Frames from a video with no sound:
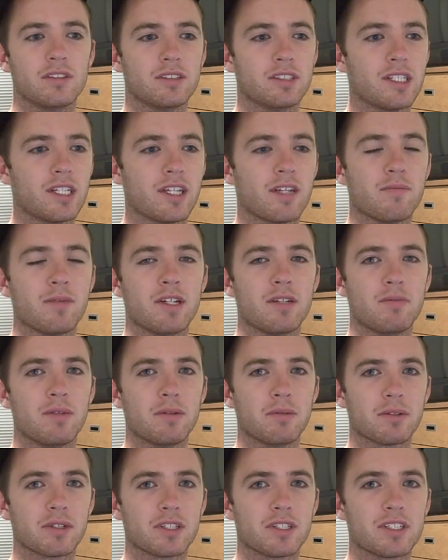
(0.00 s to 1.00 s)
Not that many
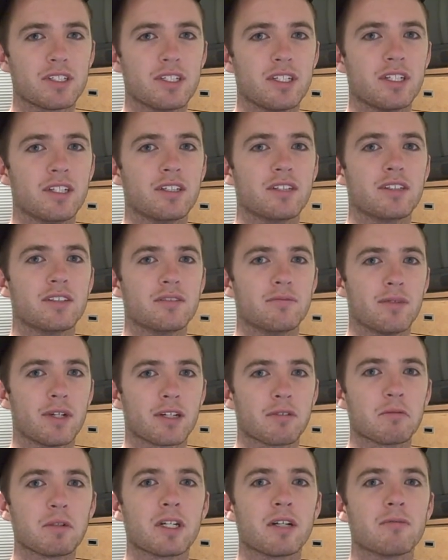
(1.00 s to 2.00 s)
people are going to see it. I'm not going
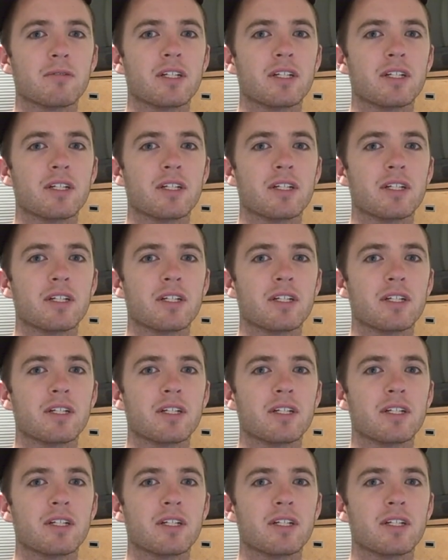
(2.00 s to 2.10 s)
to become